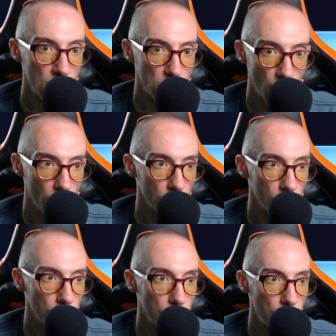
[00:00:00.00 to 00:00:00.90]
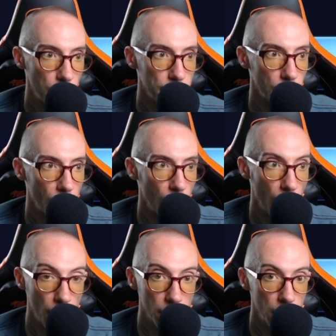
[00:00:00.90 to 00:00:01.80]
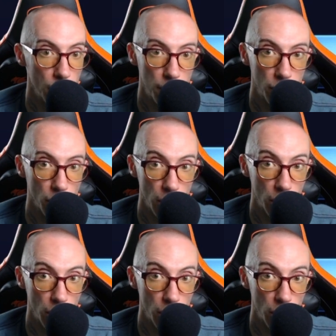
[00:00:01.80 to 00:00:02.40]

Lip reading: so he would be really